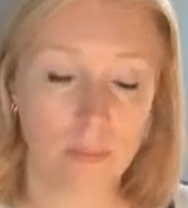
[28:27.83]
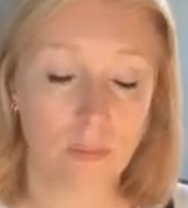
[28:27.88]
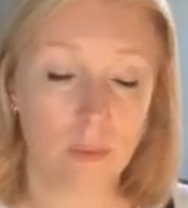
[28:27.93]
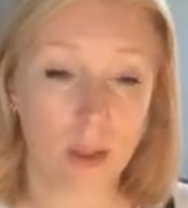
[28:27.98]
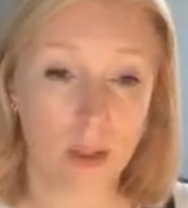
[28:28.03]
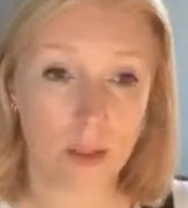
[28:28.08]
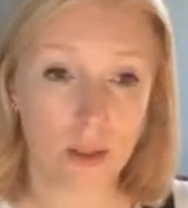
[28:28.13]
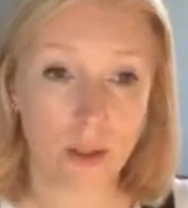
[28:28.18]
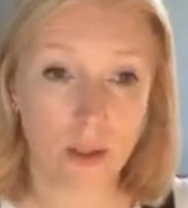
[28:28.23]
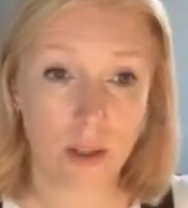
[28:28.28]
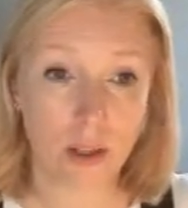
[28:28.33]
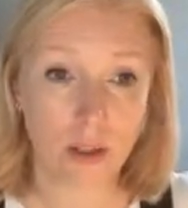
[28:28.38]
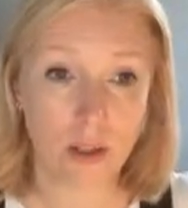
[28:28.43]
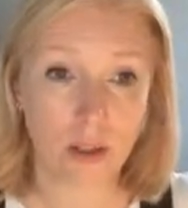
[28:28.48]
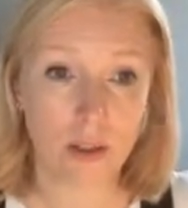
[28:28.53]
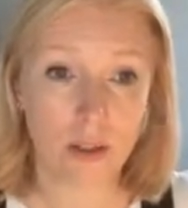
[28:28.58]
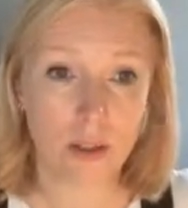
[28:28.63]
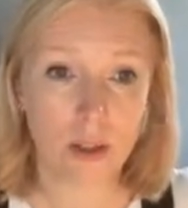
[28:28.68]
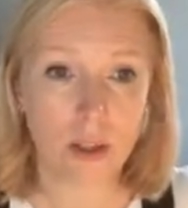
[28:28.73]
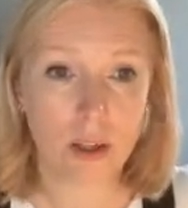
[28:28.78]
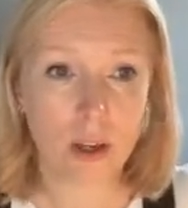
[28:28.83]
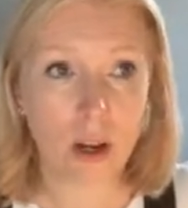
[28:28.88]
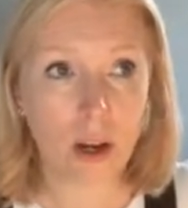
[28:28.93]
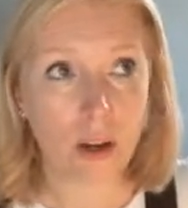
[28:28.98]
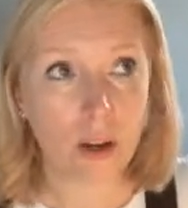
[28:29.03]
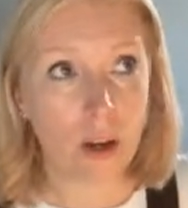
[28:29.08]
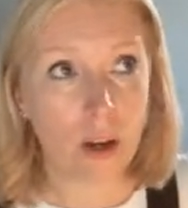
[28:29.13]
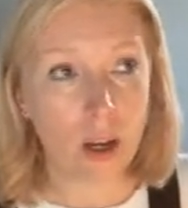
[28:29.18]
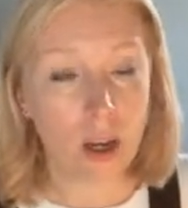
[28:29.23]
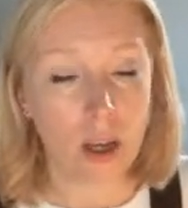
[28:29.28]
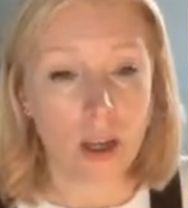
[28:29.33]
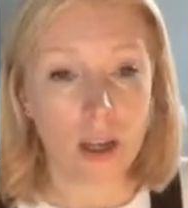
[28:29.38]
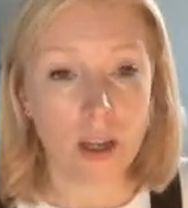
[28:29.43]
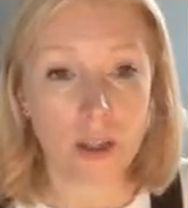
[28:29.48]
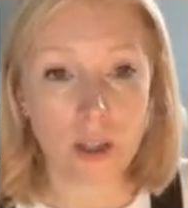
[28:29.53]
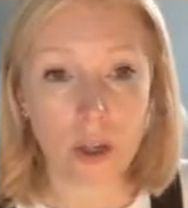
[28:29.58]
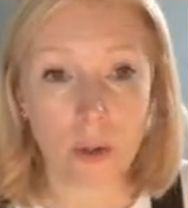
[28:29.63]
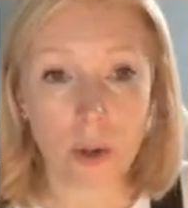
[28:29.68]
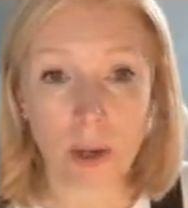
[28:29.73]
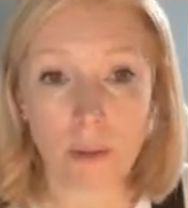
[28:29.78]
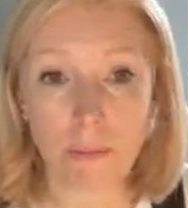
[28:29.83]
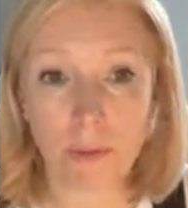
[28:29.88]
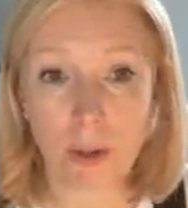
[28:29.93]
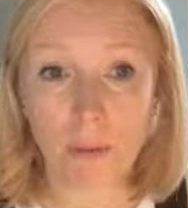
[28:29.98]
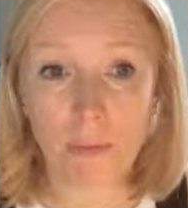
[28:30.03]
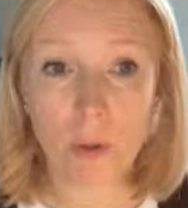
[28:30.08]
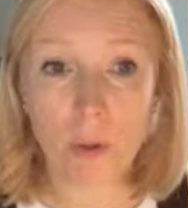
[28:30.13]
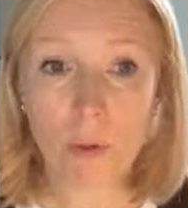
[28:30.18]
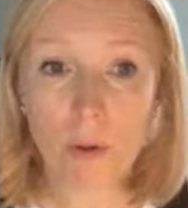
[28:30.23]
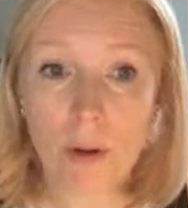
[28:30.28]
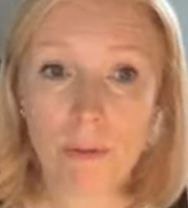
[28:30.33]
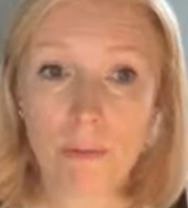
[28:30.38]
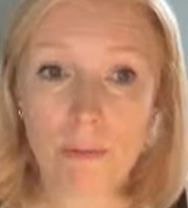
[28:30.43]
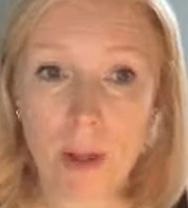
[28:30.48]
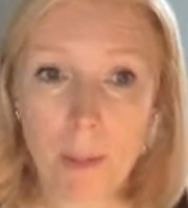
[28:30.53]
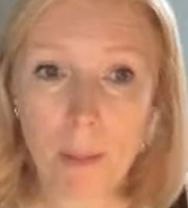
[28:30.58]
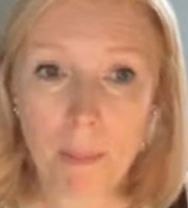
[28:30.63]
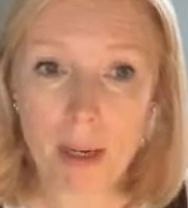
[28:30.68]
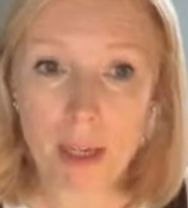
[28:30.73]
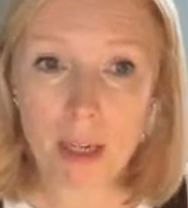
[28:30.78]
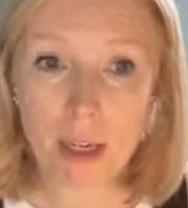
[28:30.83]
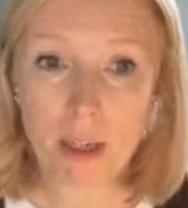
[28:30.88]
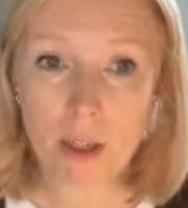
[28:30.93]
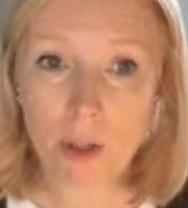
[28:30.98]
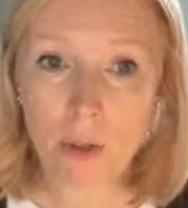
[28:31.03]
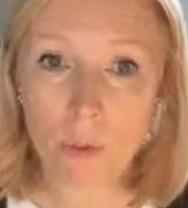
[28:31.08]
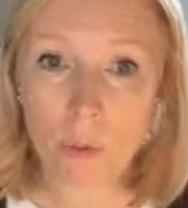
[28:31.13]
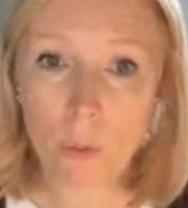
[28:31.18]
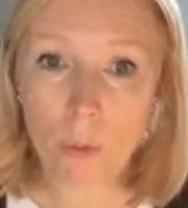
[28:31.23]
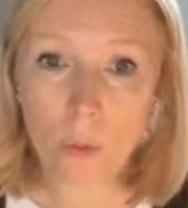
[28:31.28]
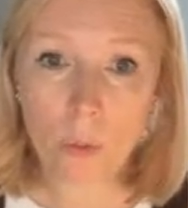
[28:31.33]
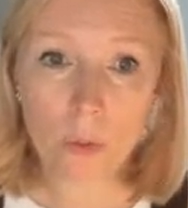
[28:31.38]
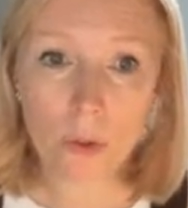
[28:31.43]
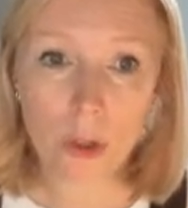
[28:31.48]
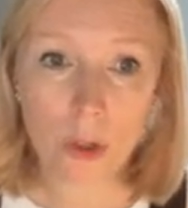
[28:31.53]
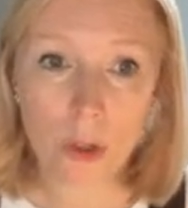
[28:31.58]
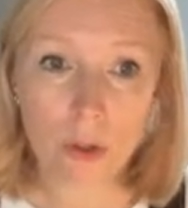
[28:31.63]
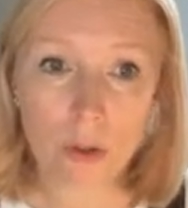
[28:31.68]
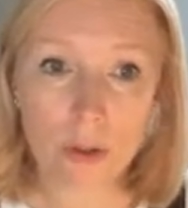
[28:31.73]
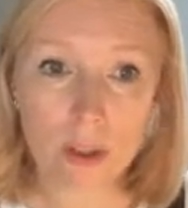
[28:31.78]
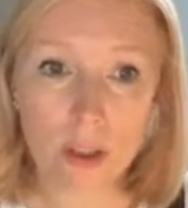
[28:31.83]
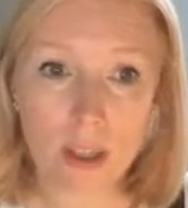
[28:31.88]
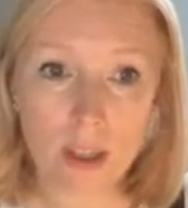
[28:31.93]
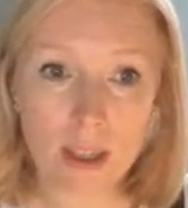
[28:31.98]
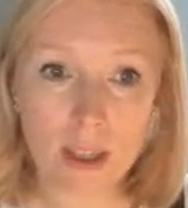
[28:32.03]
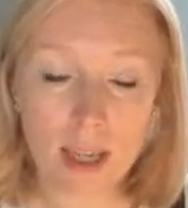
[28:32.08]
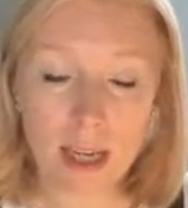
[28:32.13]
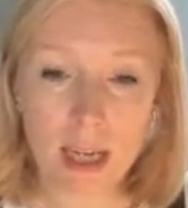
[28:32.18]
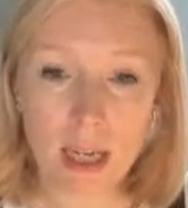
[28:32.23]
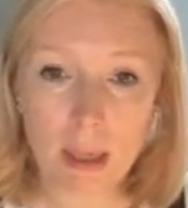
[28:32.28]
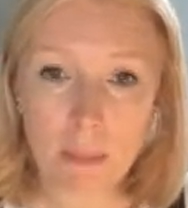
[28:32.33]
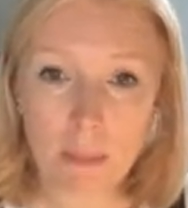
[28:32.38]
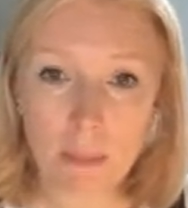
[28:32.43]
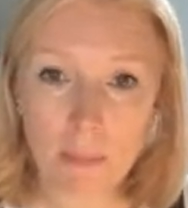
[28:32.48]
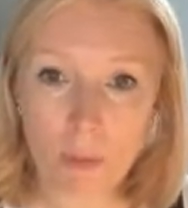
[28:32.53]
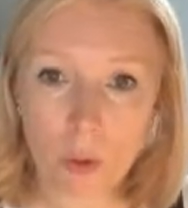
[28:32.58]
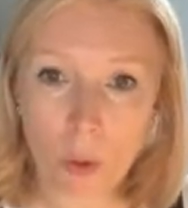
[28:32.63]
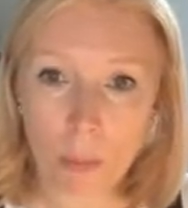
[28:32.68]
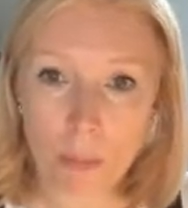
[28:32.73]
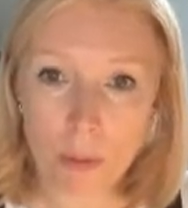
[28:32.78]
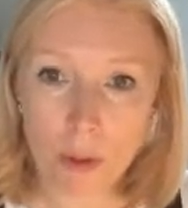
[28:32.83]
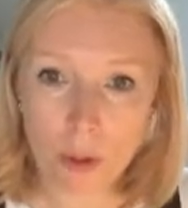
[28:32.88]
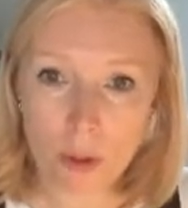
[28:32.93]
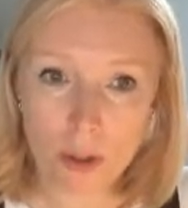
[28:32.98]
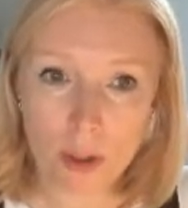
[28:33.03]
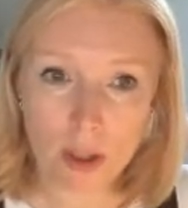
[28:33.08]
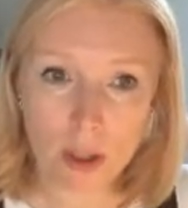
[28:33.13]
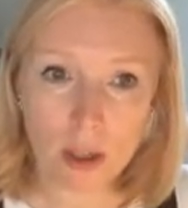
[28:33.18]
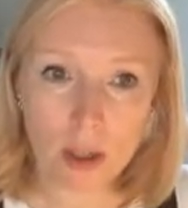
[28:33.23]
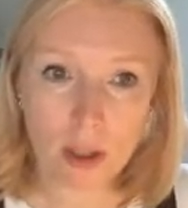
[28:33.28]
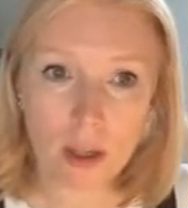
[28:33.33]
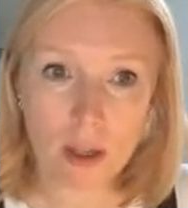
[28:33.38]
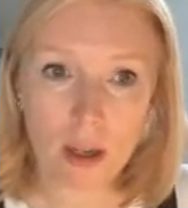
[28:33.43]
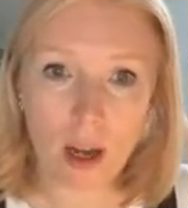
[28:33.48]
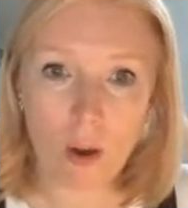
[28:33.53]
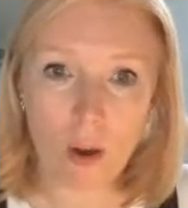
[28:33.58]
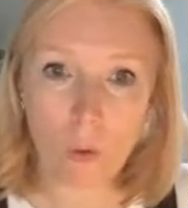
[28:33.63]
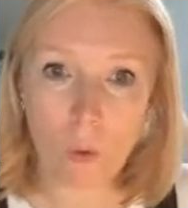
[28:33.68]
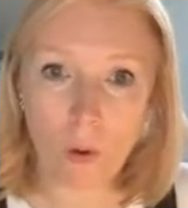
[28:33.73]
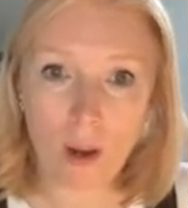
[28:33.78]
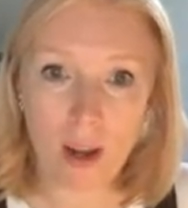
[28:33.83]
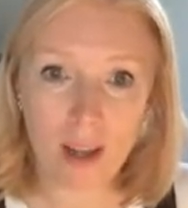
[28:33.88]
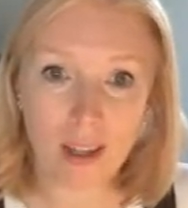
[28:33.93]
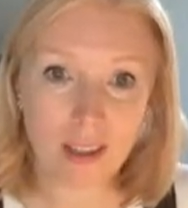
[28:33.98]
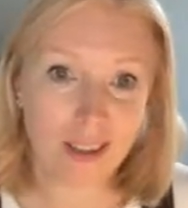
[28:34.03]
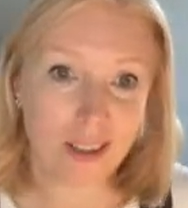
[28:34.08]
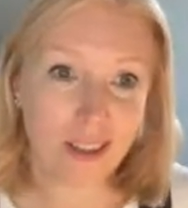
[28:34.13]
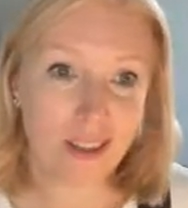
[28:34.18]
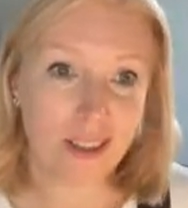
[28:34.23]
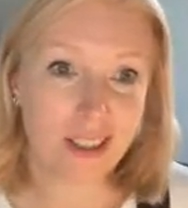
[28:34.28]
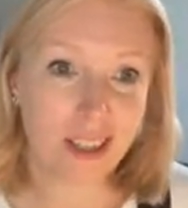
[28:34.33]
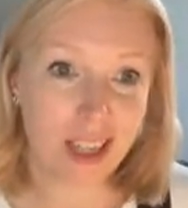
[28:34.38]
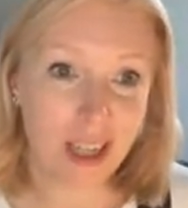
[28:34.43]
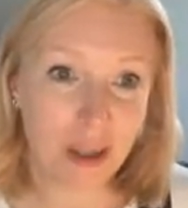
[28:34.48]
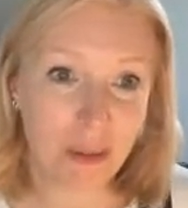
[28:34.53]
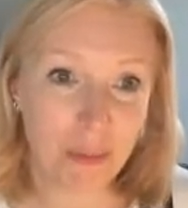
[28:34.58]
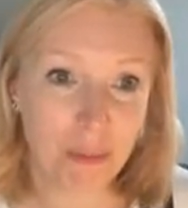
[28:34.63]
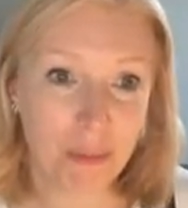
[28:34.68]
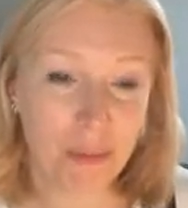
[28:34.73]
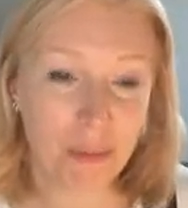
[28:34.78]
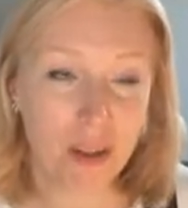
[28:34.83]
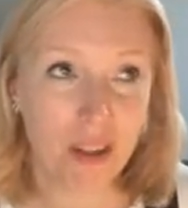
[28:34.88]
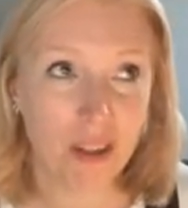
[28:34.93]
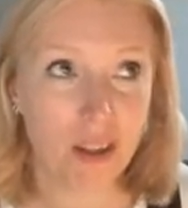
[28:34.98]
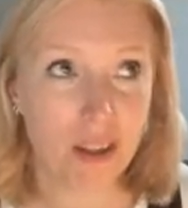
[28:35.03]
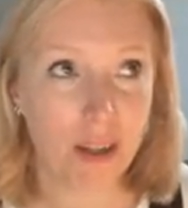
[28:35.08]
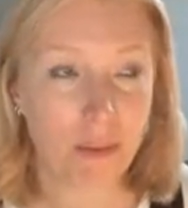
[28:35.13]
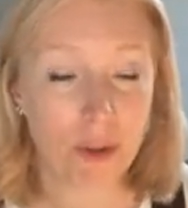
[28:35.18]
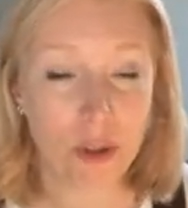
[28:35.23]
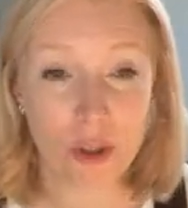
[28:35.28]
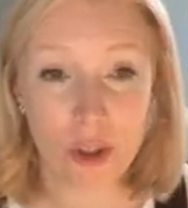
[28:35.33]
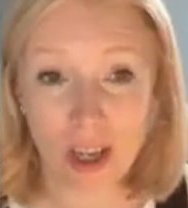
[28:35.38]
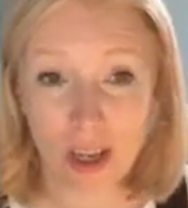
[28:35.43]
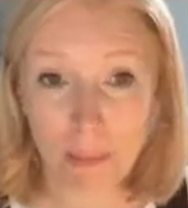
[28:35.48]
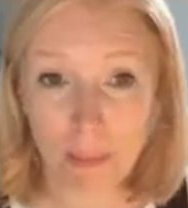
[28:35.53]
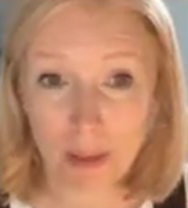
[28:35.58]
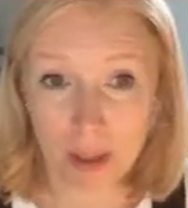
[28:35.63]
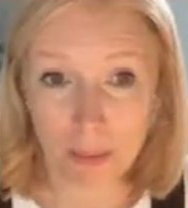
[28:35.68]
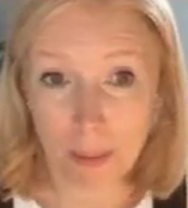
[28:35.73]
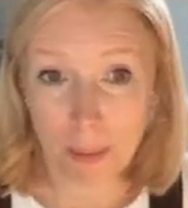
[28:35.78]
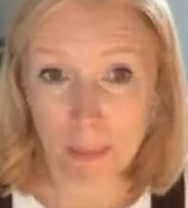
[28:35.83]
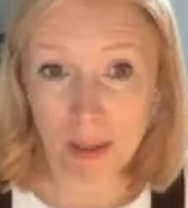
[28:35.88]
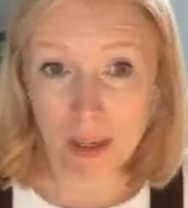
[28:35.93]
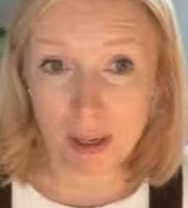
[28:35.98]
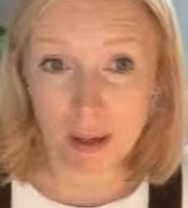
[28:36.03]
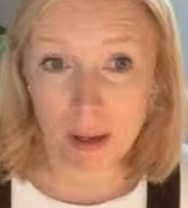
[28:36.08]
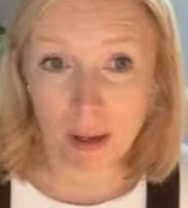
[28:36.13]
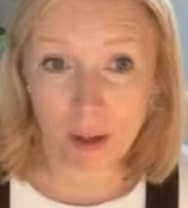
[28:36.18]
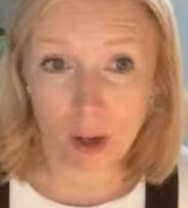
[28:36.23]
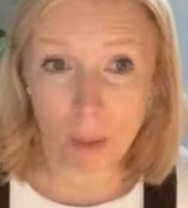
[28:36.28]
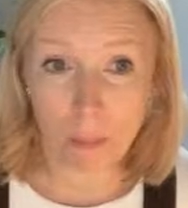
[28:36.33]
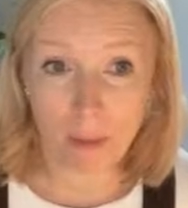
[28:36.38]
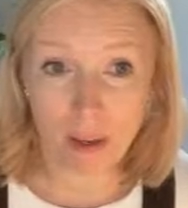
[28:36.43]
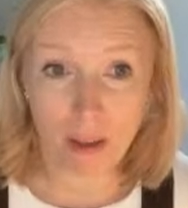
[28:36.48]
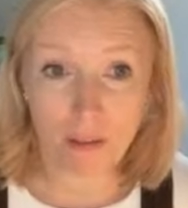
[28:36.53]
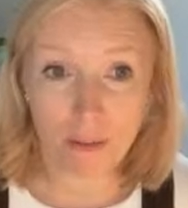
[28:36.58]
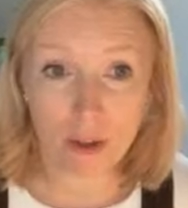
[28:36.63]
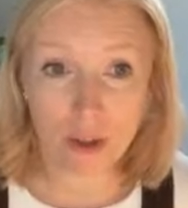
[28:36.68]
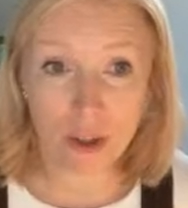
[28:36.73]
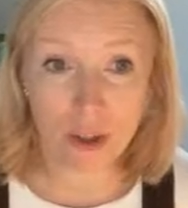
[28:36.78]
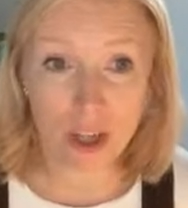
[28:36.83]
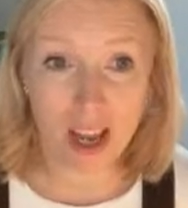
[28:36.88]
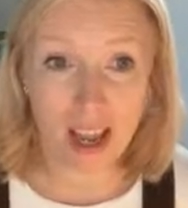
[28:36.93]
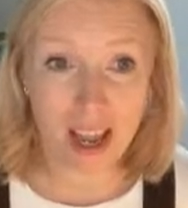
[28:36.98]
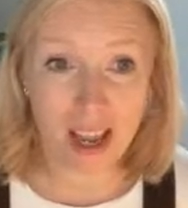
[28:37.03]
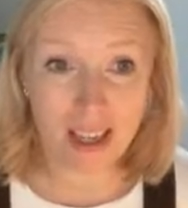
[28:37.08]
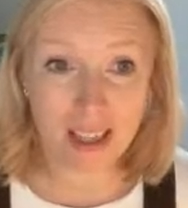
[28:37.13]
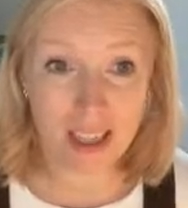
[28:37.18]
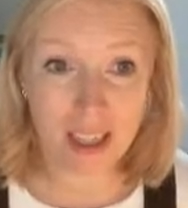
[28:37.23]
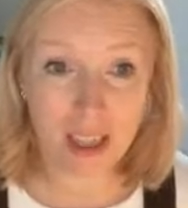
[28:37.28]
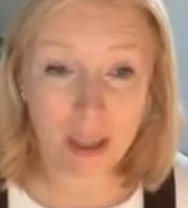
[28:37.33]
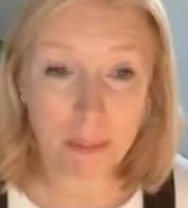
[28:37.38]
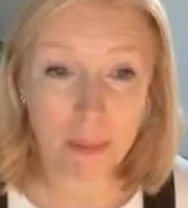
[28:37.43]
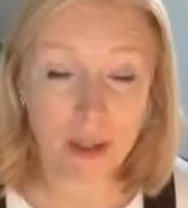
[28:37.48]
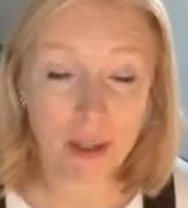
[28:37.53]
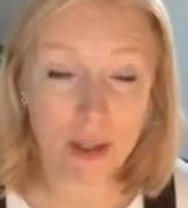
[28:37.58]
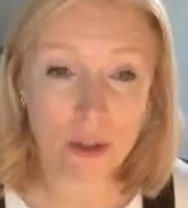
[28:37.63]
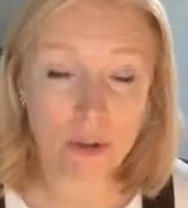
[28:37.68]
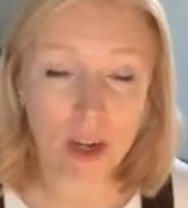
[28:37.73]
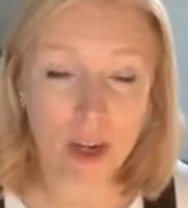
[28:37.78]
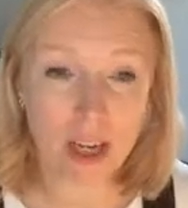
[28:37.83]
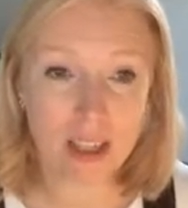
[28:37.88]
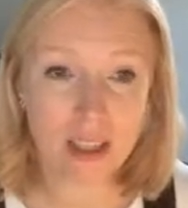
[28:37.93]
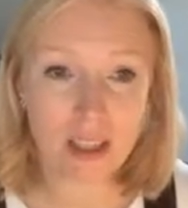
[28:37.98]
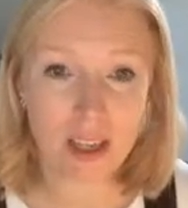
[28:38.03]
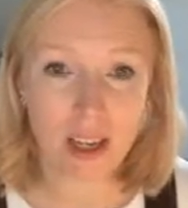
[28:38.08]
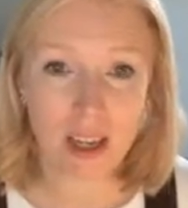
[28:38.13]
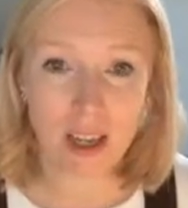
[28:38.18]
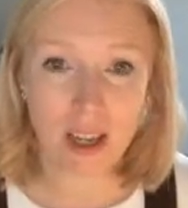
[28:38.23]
That's good. That's good to know. So if you're in a family and you all use the same computer and the same, you have a shared, maybe a couple have a shared email address,